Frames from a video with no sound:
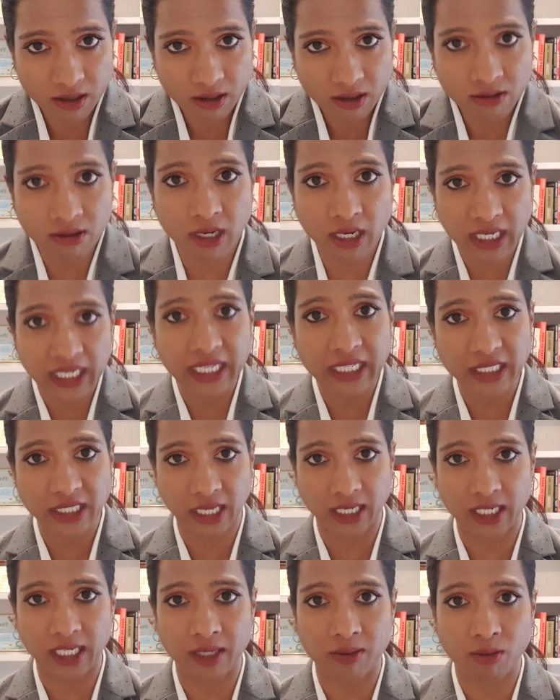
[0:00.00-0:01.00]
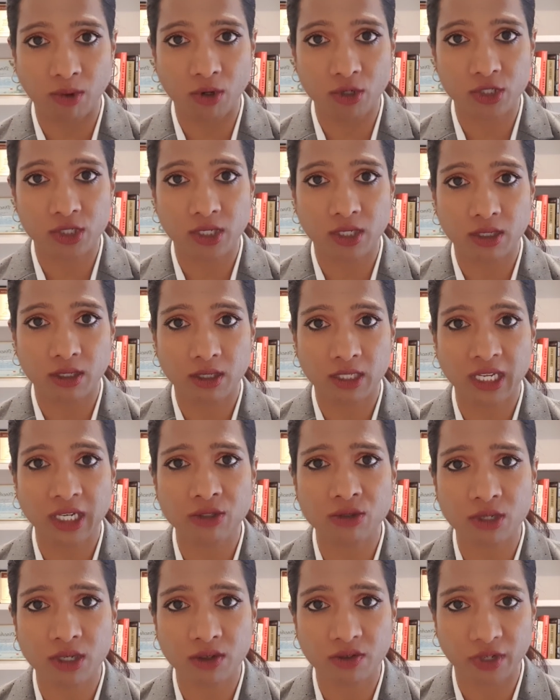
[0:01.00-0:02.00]
Release that emotion. Get
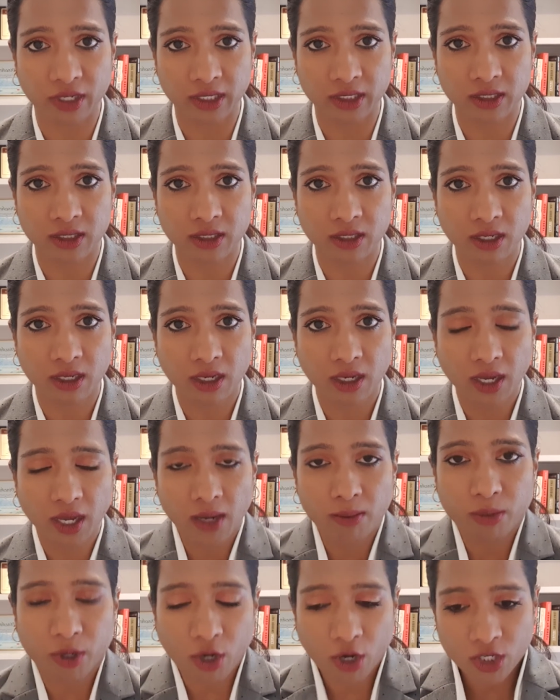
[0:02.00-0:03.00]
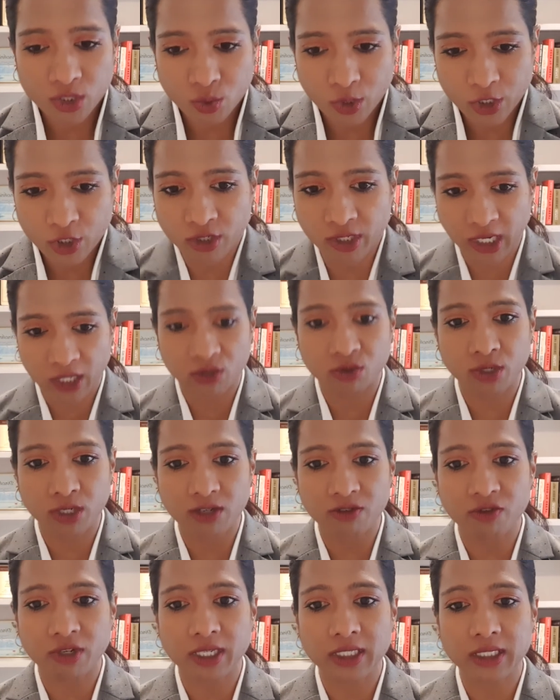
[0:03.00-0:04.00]
rid of it. Because when you get rid
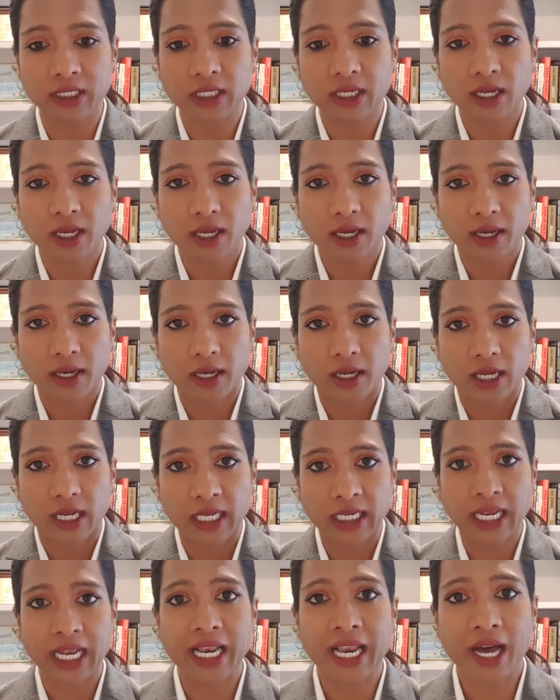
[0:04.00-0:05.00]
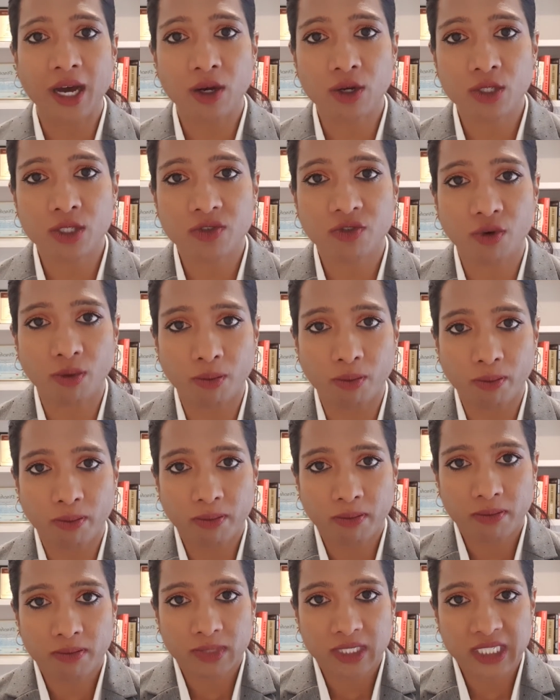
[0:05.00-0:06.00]
of it, it allows for
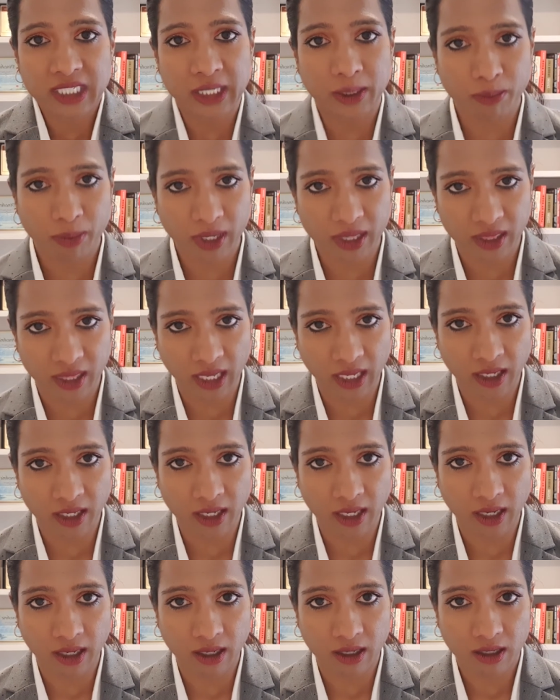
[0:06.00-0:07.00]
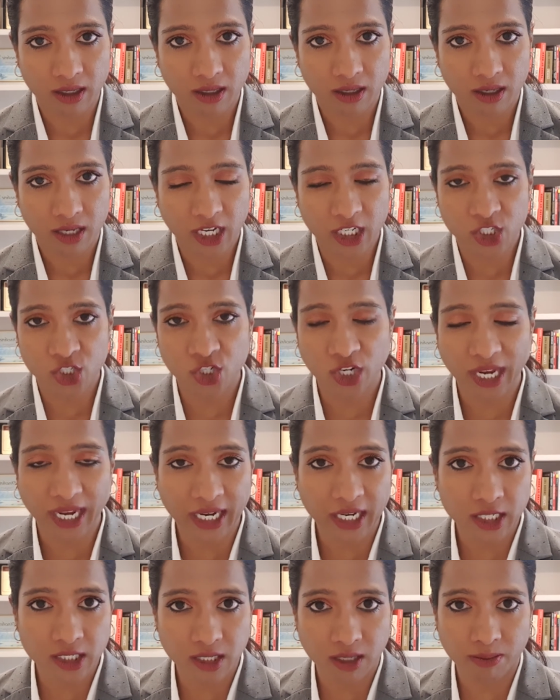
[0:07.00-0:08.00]
deeper thinking, a
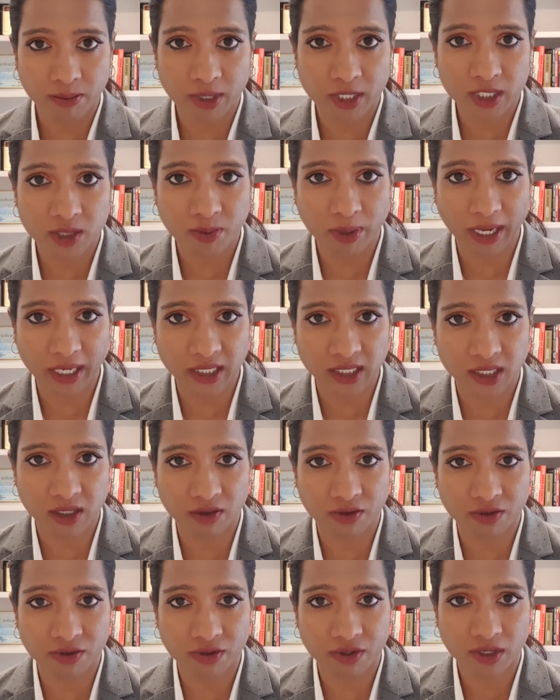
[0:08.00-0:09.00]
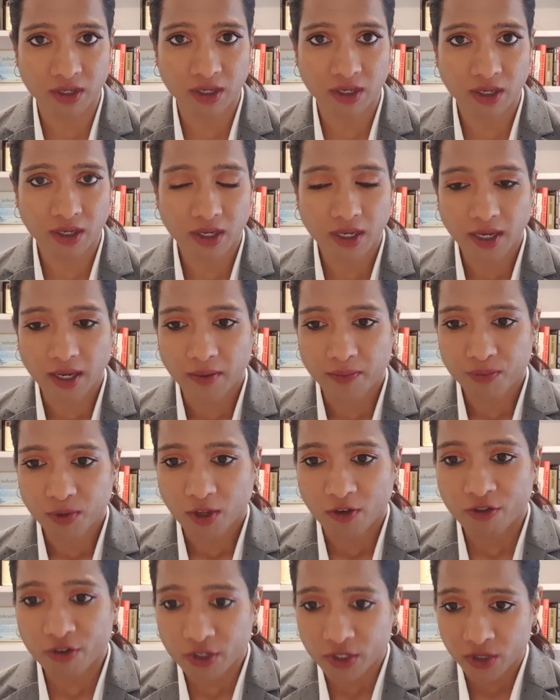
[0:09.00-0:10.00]
change in perspective,
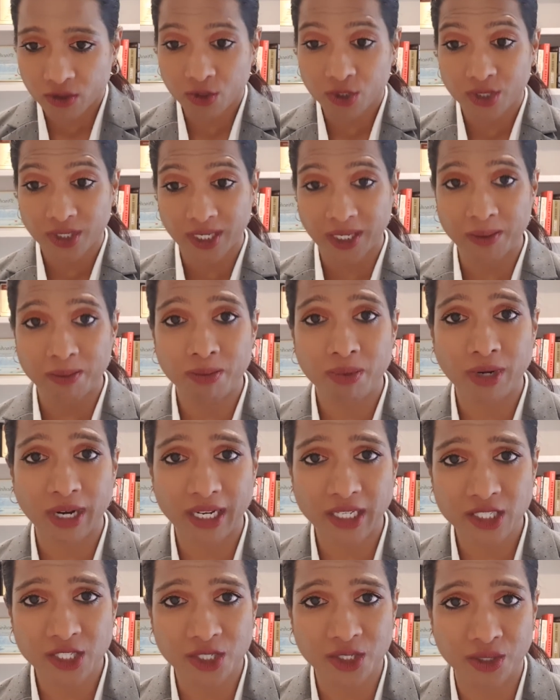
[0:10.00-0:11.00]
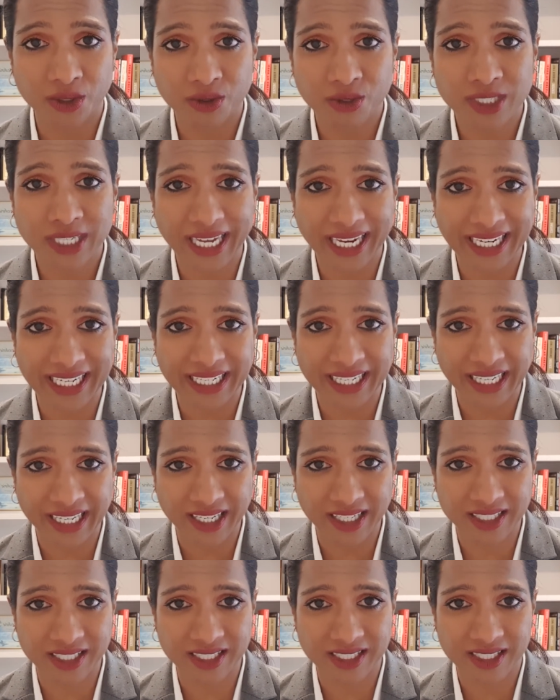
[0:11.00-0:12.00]
for you to embrace new
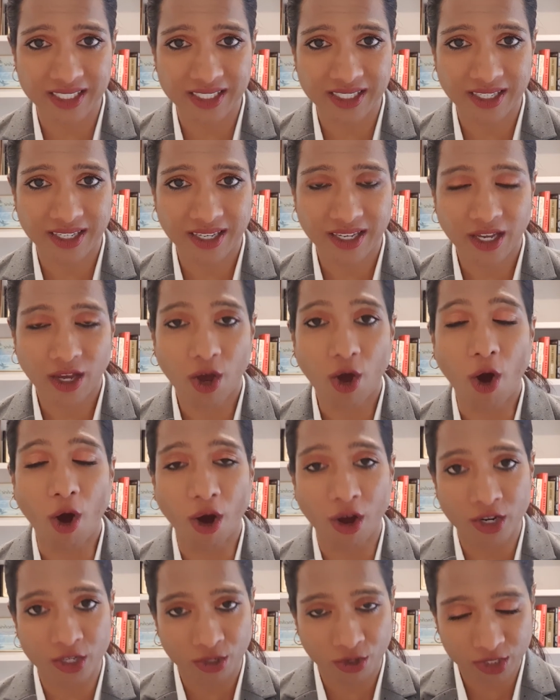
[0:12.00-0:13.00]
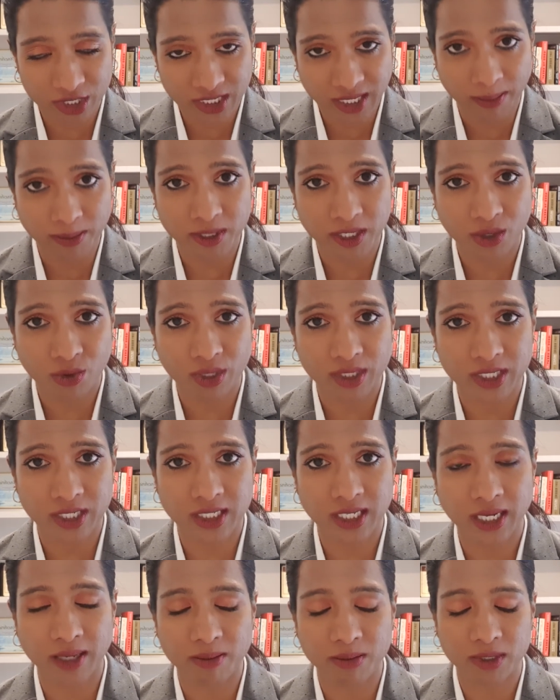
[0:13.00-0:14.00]
techniques on your subsequent
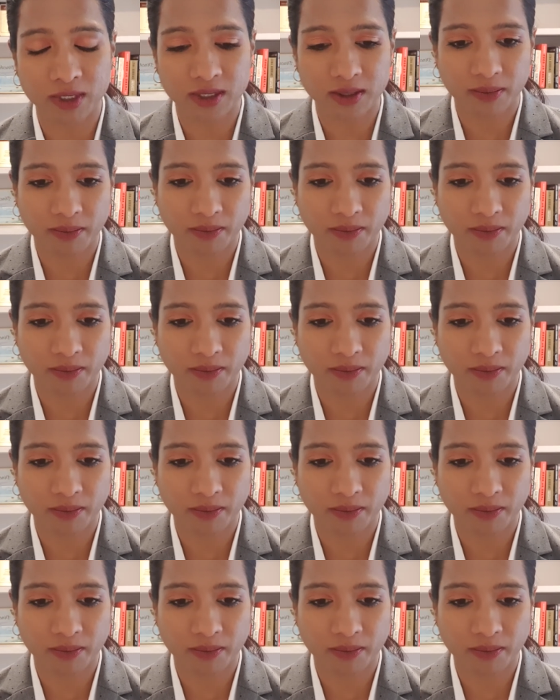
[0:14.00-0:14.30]
attempt.